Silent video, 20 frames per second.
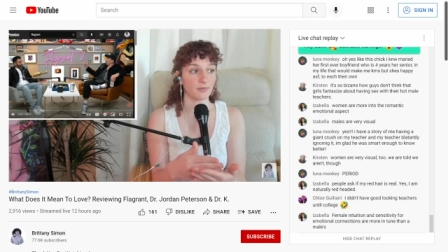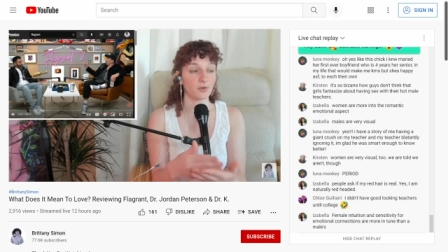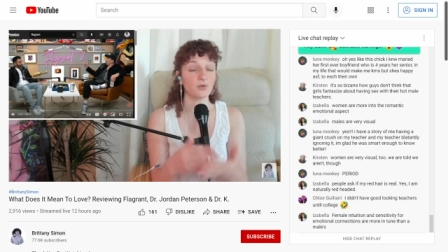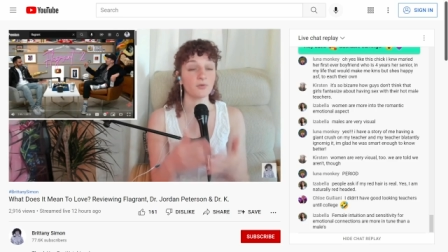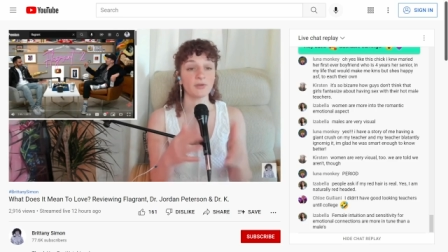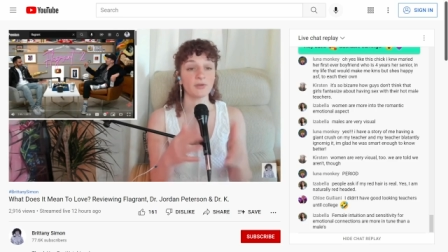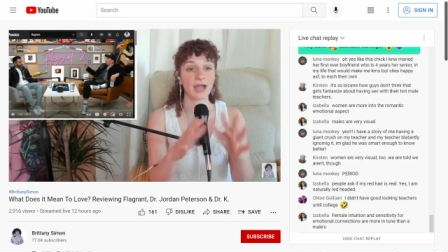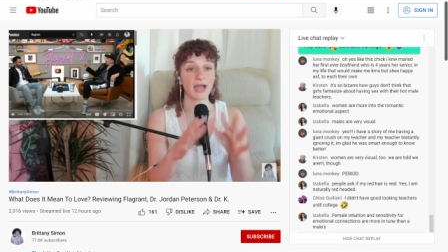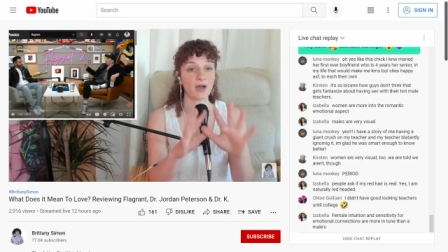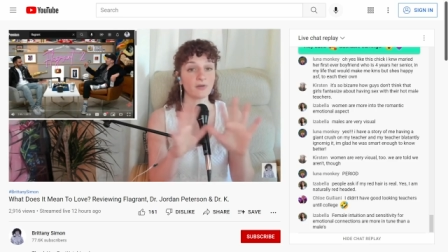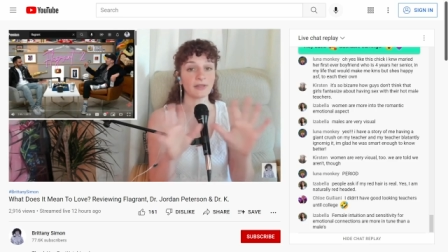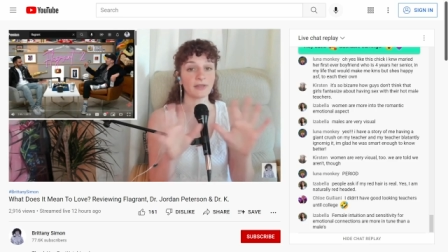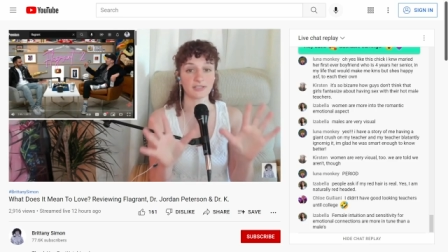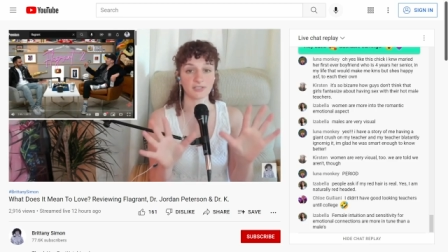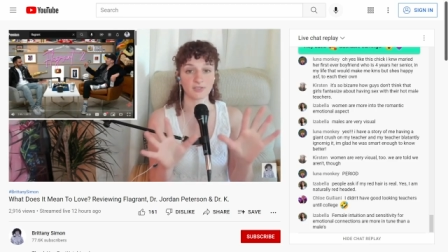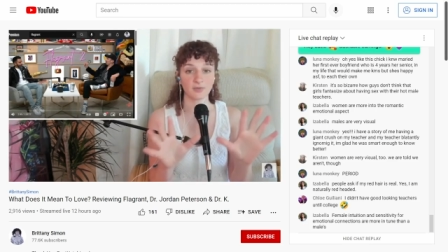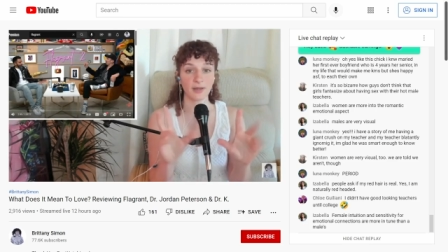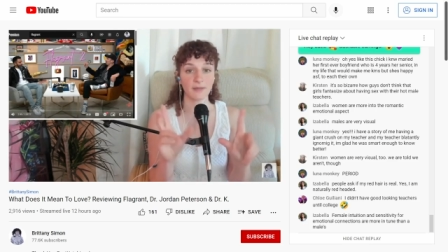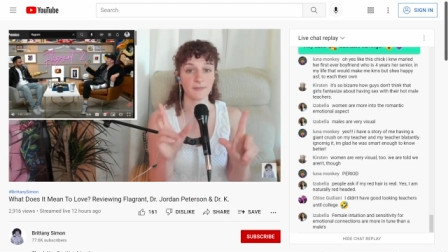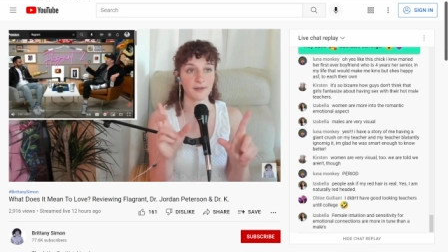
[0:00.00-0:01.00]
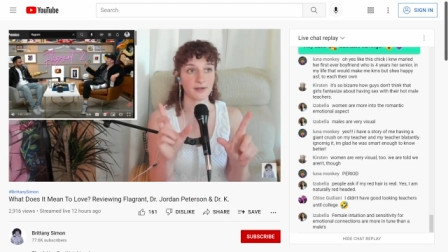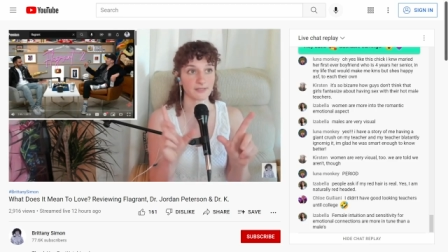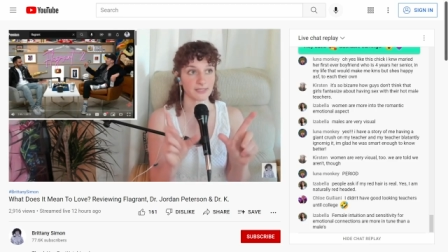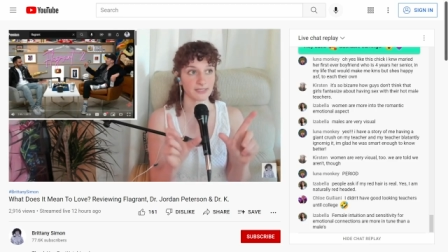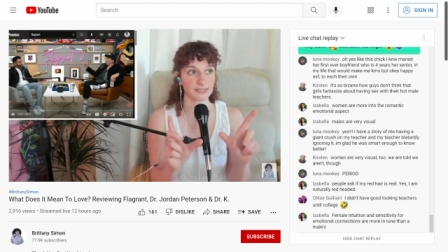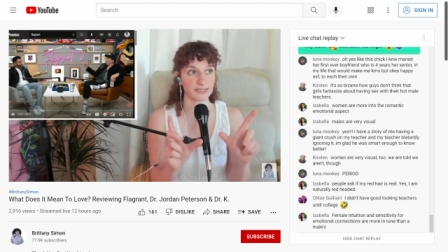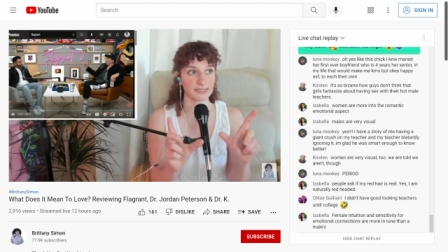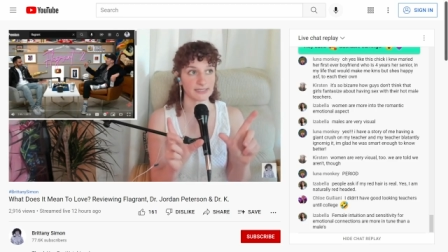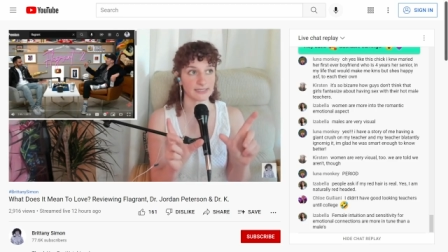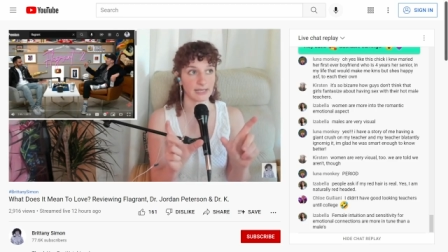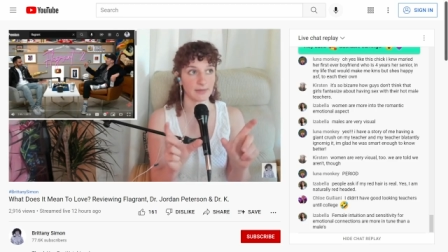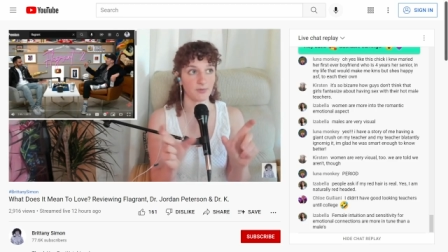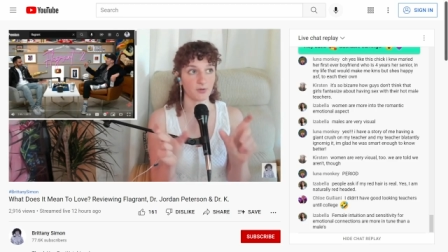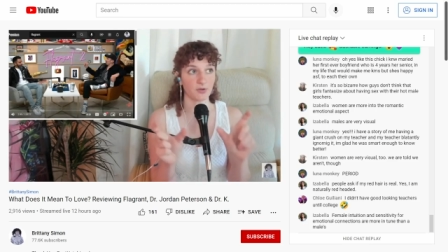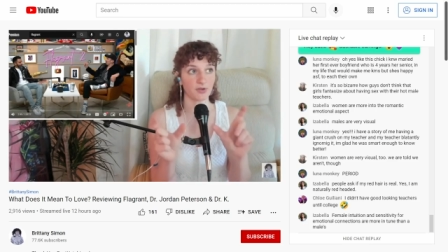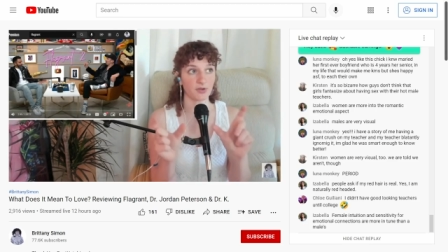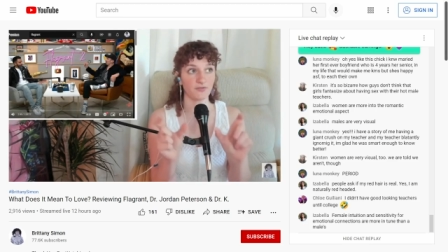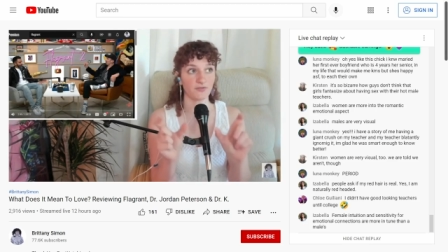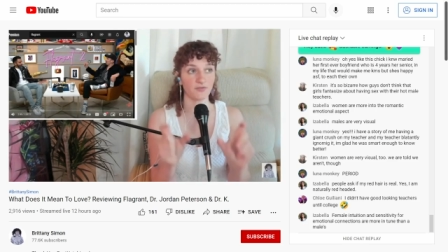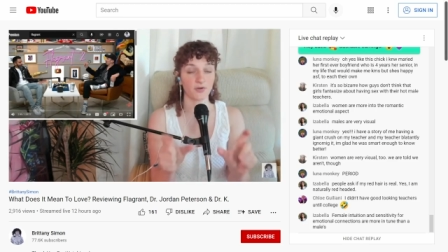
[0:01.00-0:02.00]
who now, like, so my parents, as an example,
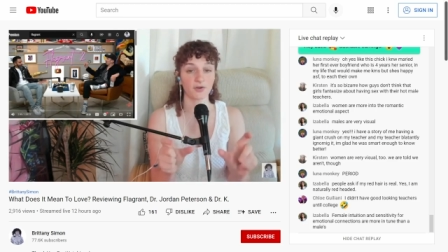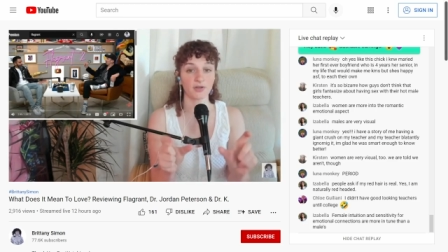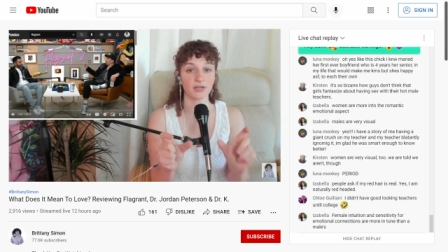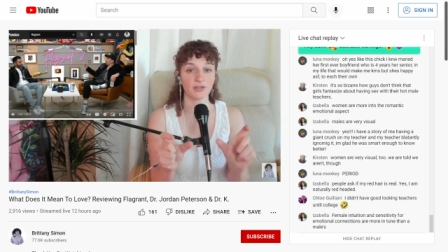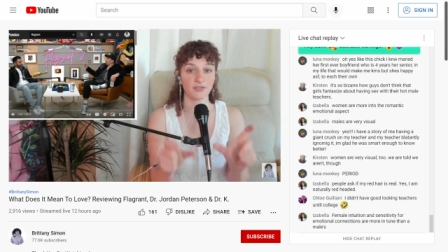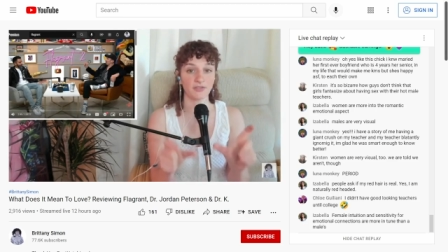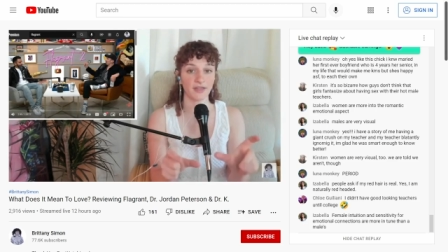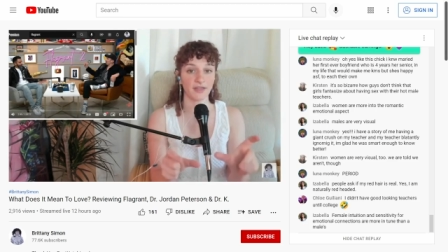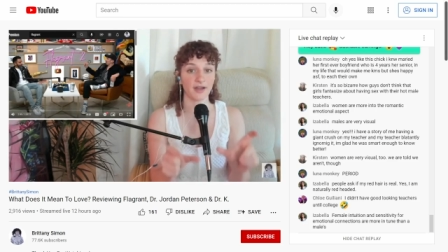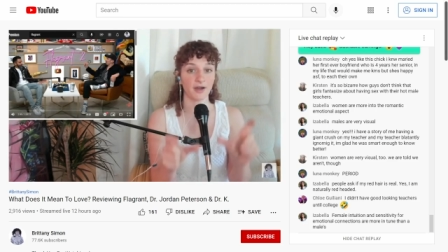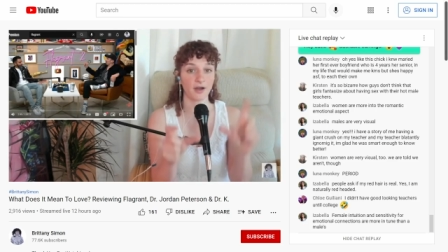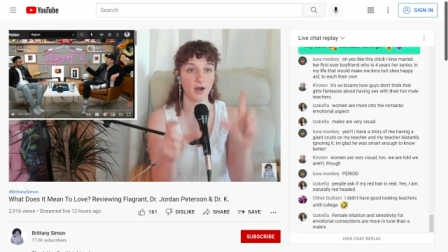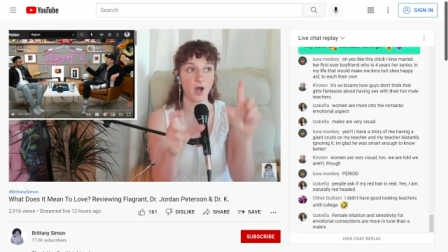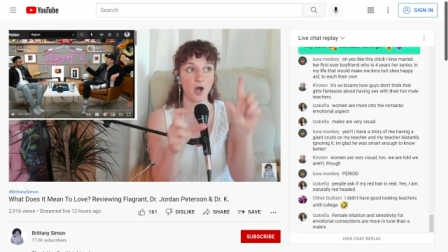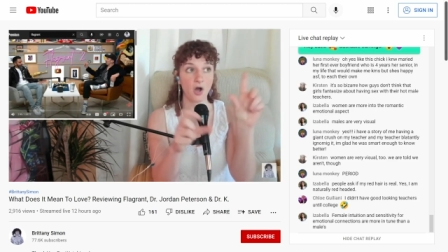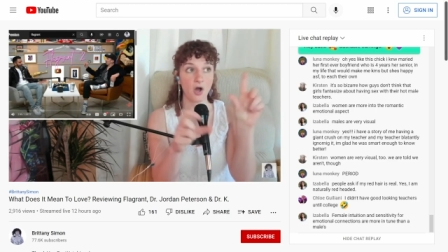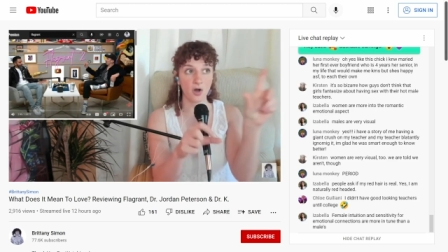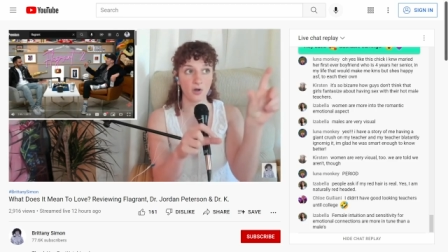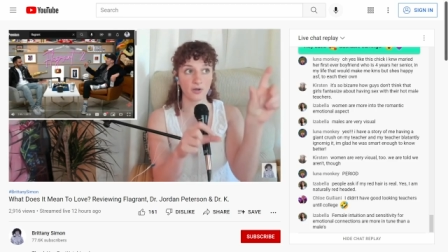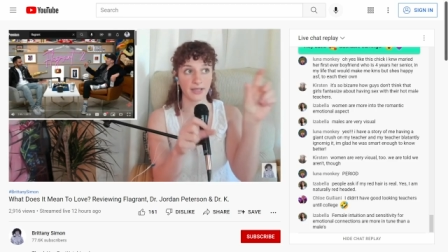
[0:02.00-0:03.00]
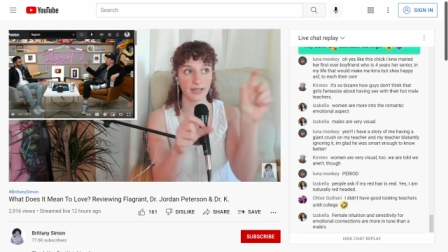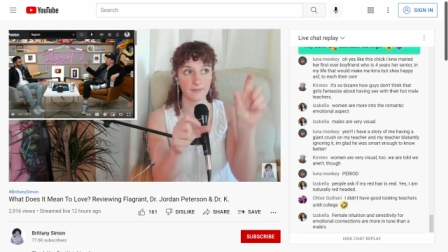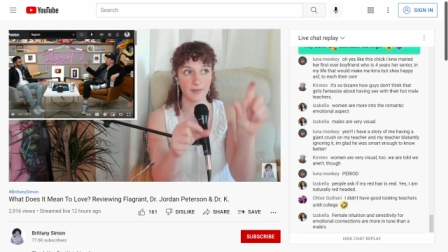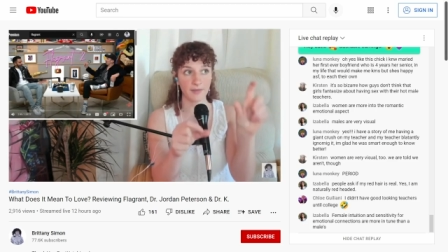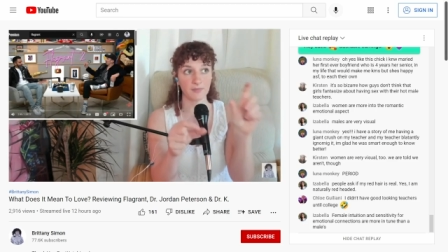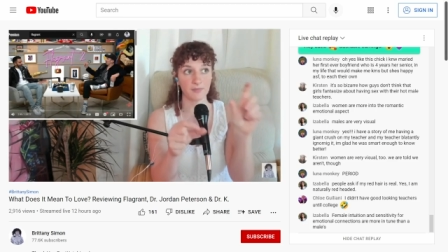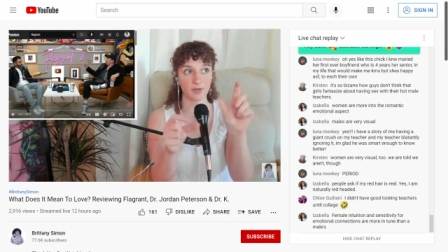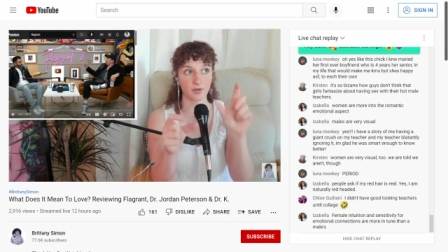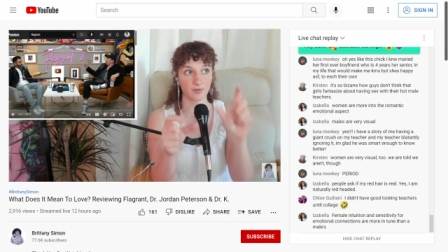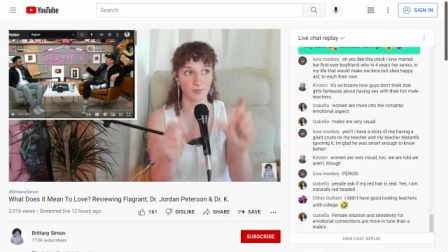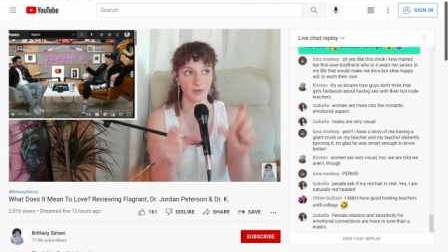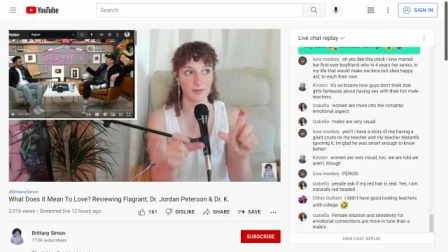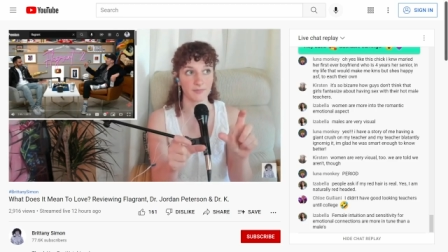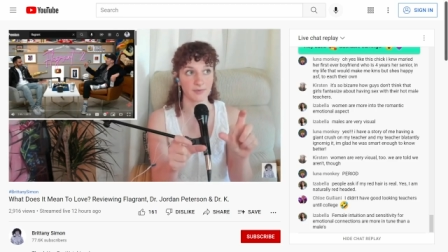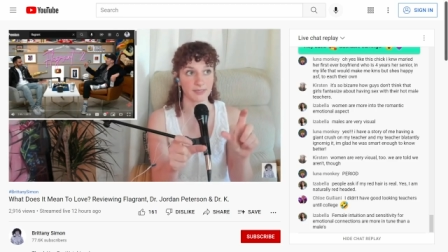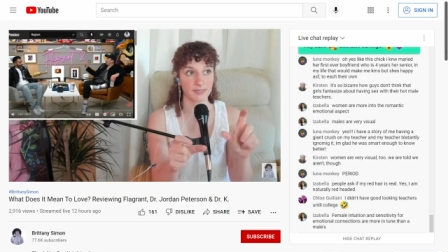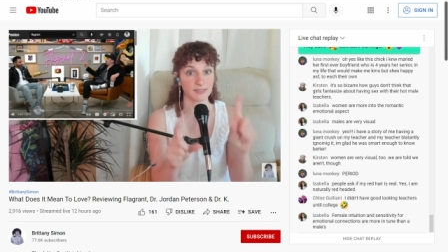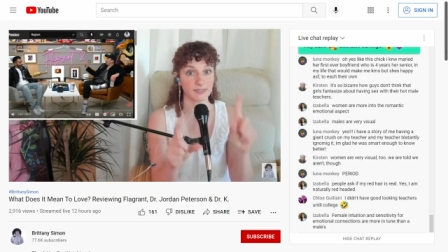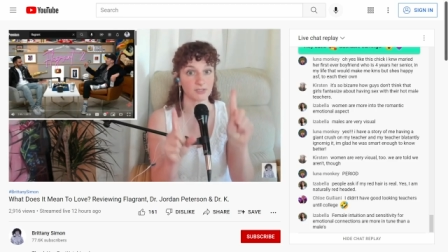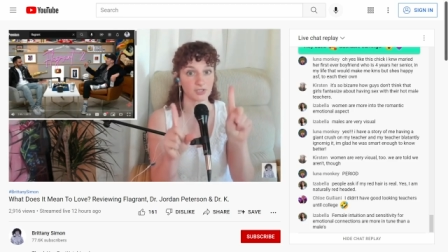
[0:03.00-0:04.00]
converted their all gay people are
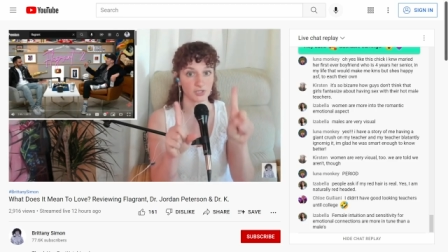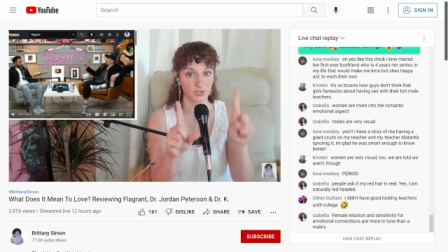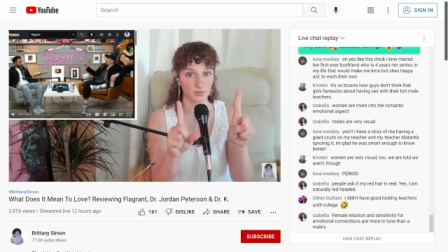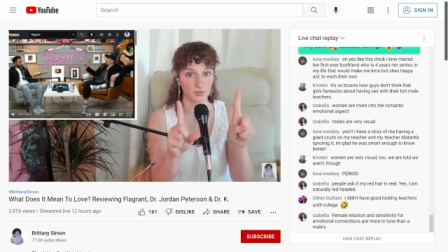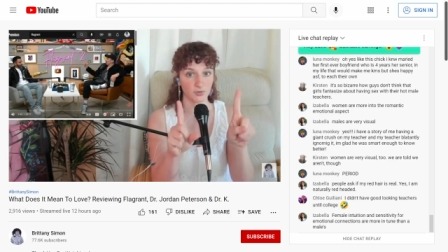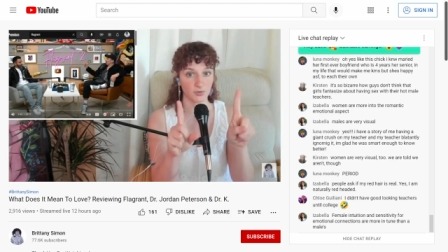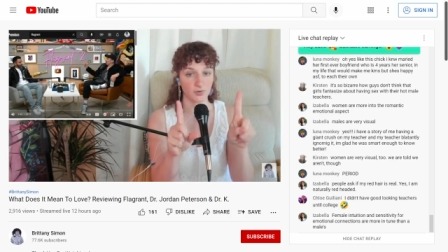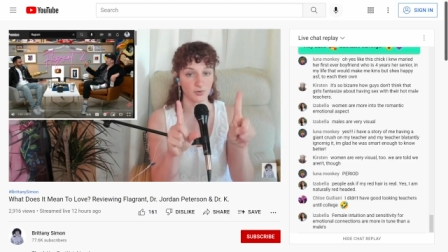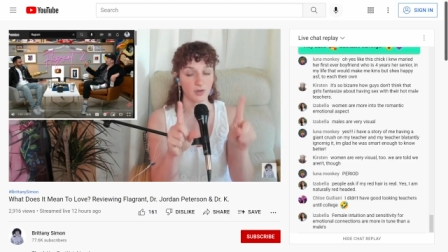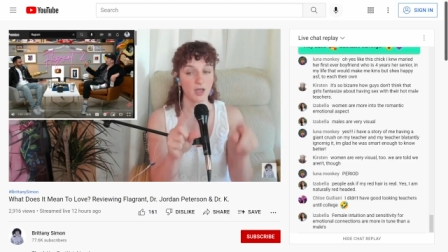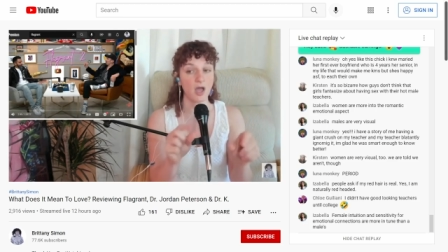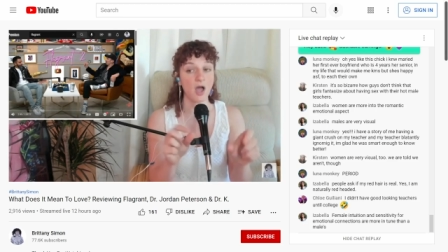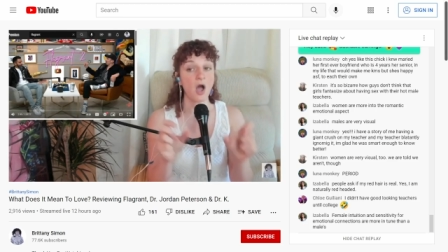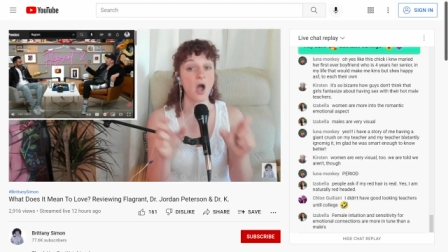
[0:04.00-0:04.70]
rapists to